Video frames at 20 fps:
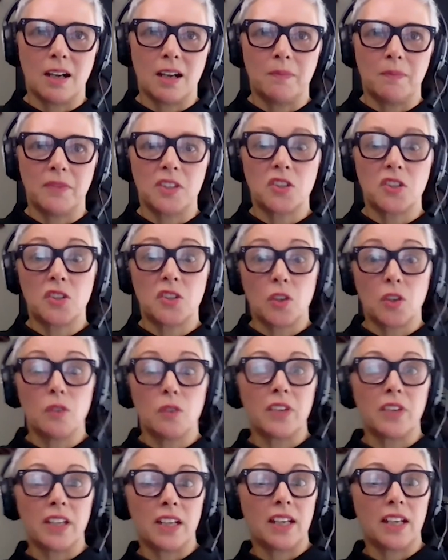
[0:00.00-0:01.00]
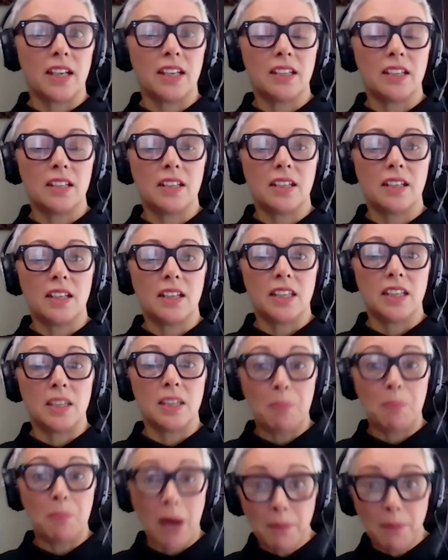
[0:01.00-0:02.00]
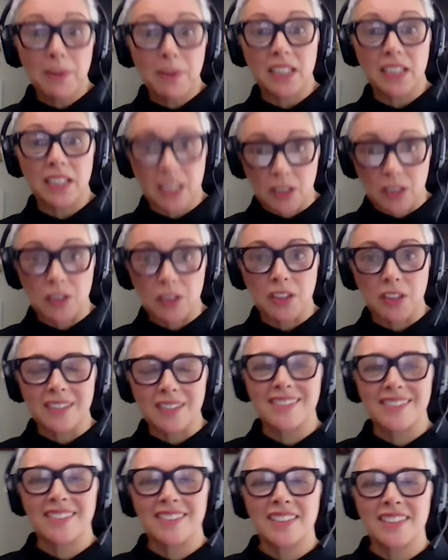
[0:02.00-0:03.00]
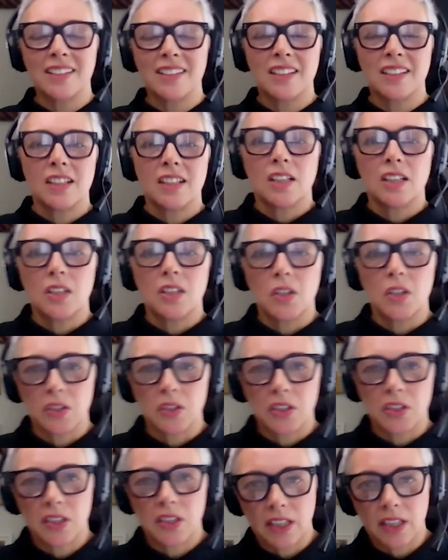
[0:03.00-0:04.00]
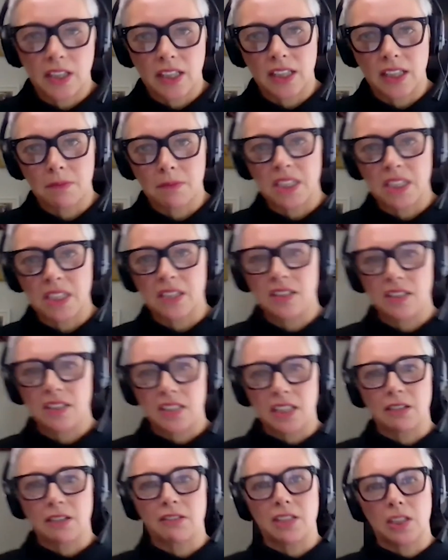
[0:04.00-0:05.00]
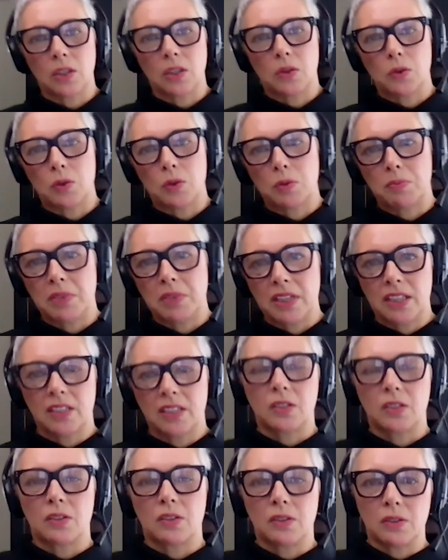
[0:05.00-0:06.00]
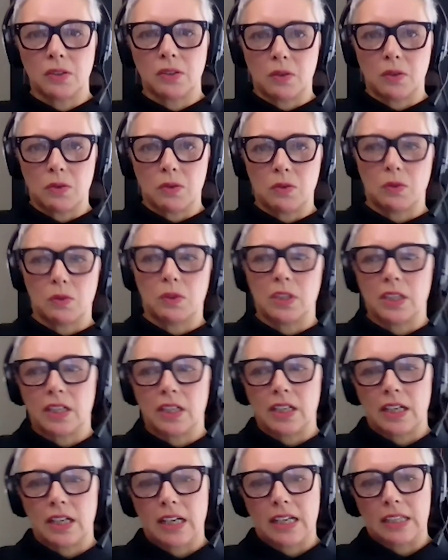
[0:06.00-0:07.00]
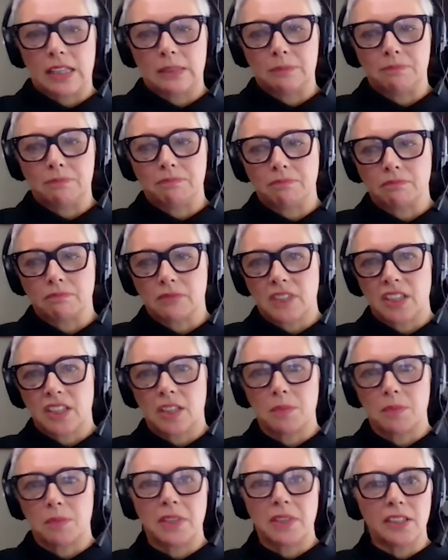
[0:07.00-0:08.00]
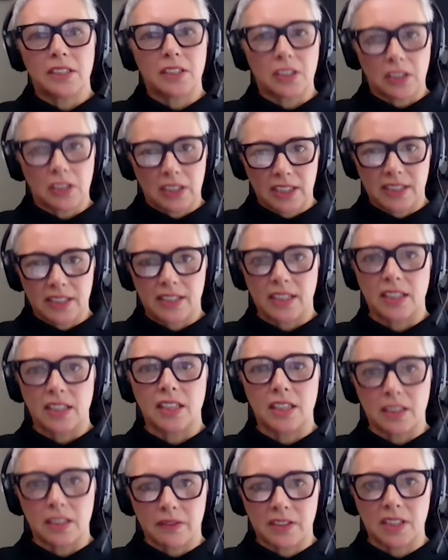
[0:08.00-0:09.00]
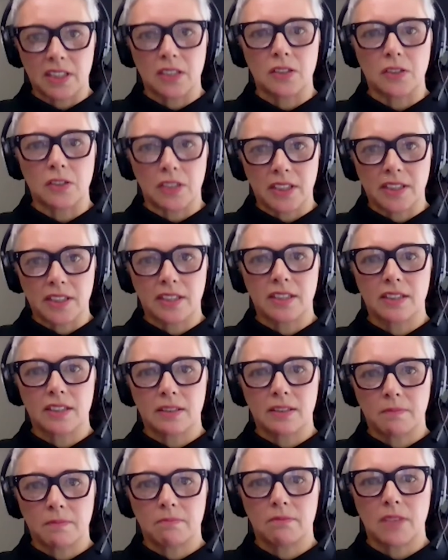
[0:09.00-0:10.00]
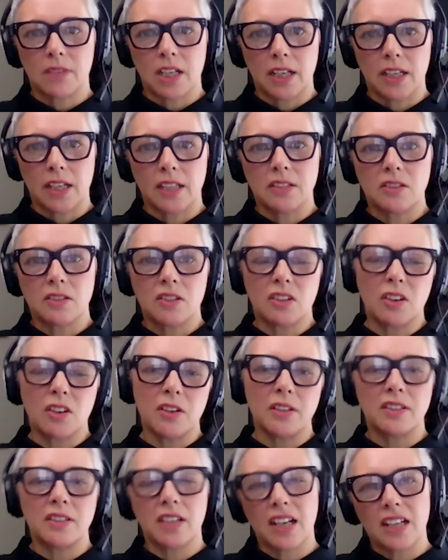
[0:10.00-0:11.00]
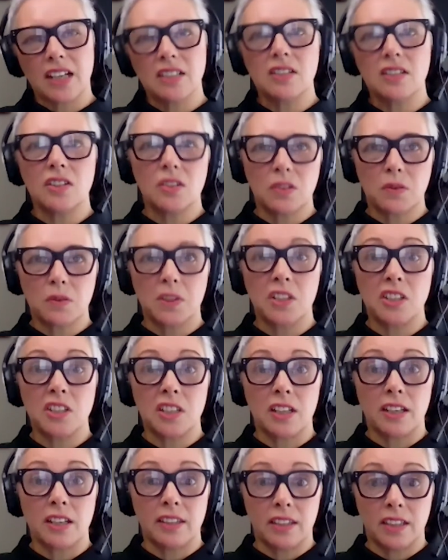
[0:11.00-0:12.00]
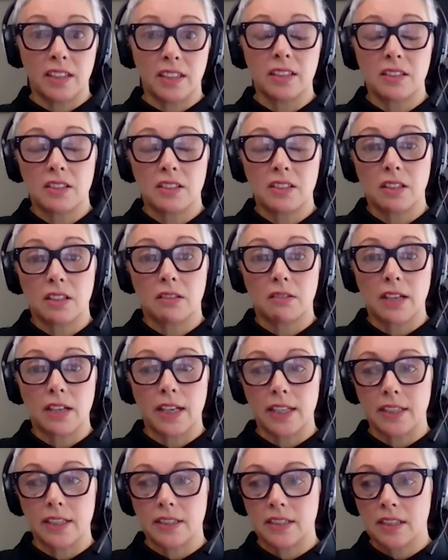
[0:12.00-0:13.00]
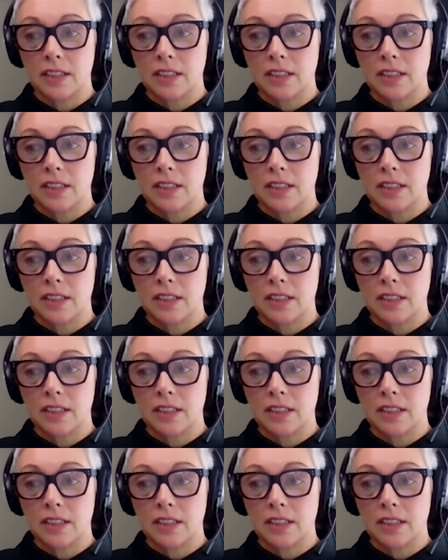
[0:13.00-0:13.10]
serving in the public interest, not in ministerial or political or the political executive's interest. So to answer your question, I think it's a great's